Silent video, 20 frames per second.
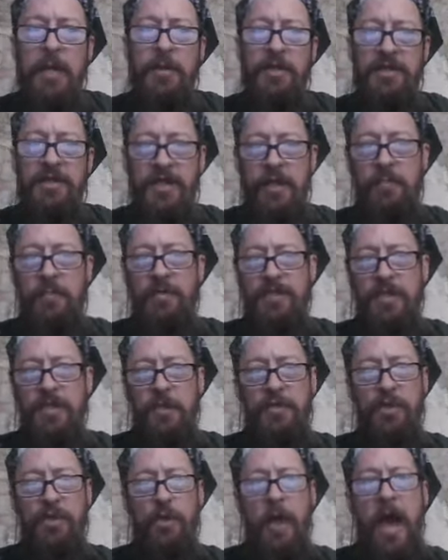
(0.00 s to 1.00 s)
Even demons
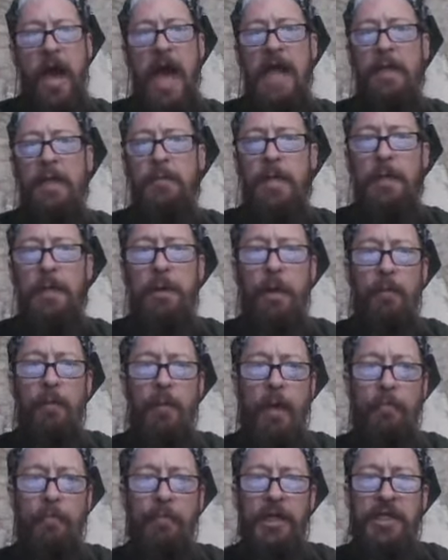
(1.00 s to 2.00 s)
have dragged me
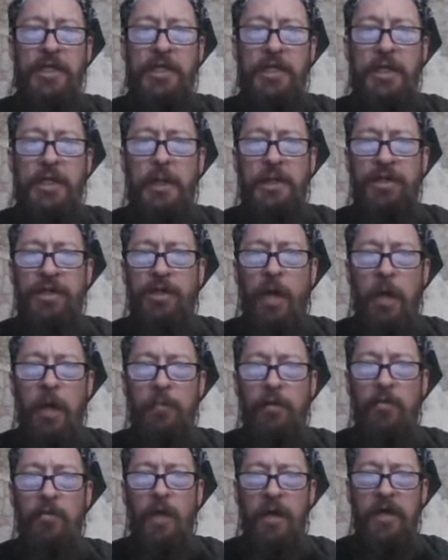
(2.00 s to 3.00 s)
from my places of
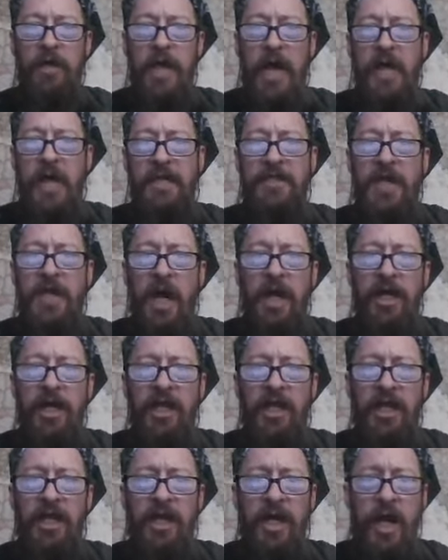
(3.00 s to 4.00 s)
slumber while
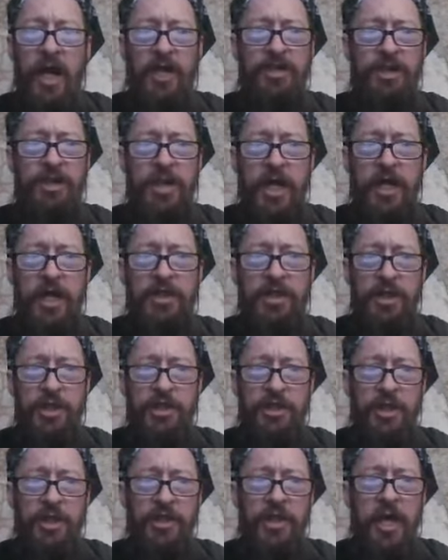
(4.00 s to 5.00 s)
catatonic in a
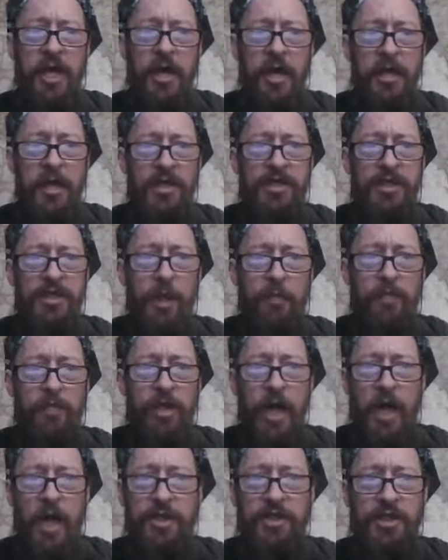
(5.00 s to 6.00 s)
conscientious and
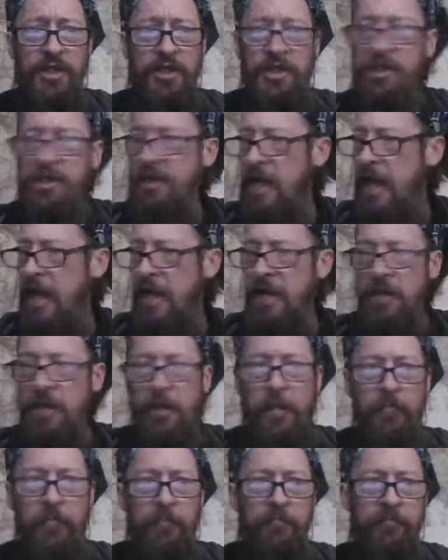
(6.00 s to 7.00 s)
subconscious
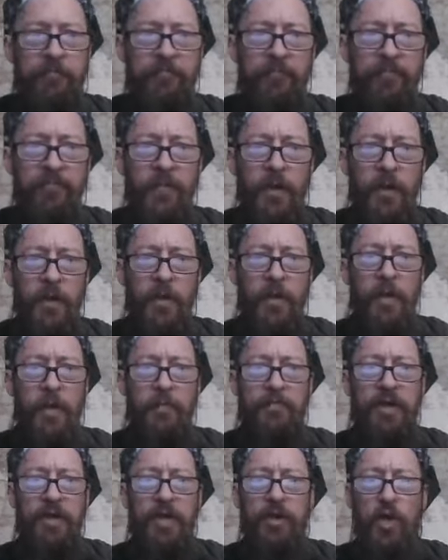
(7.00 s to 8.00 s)
state.
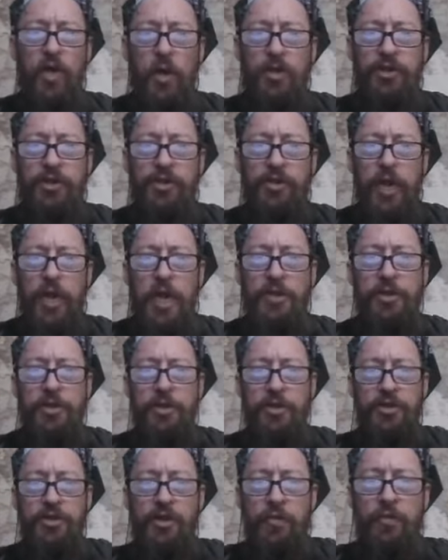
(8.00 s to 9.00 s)
Being no
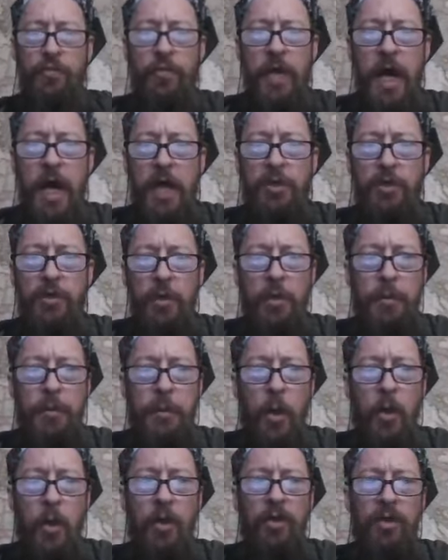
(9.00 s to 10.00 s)
stranger to supernatural and
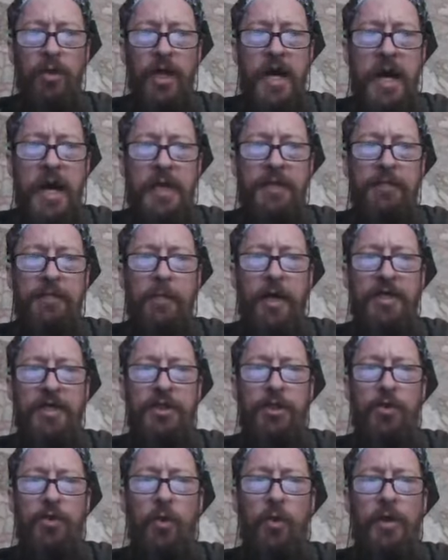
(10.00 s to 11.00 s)
foreign lands, my
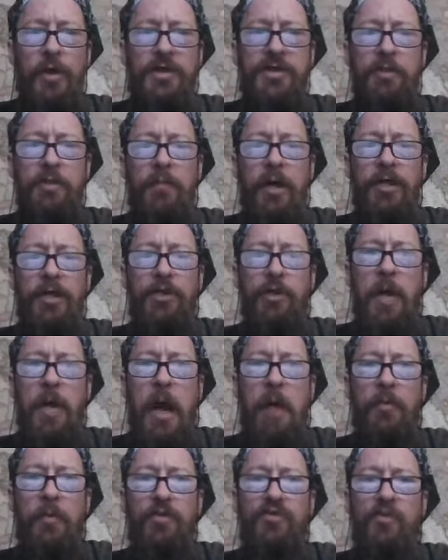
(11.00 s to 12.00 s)
stories and my
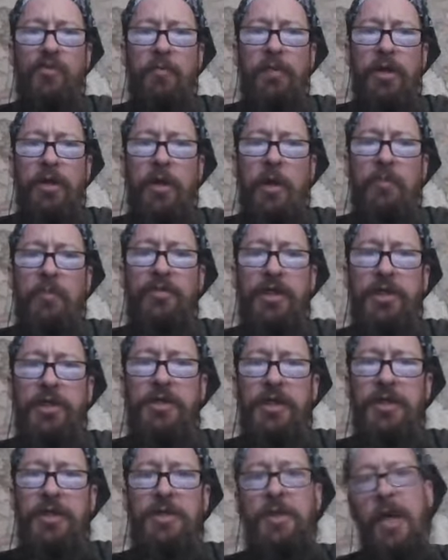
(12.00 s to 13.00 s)
travels will become
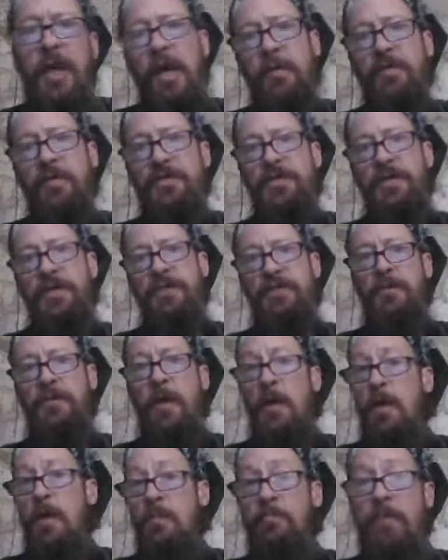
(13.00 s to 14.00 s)
just as famous as
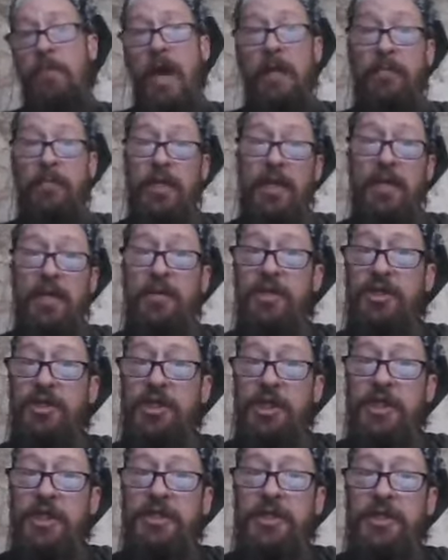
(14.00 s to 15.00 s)
maybe even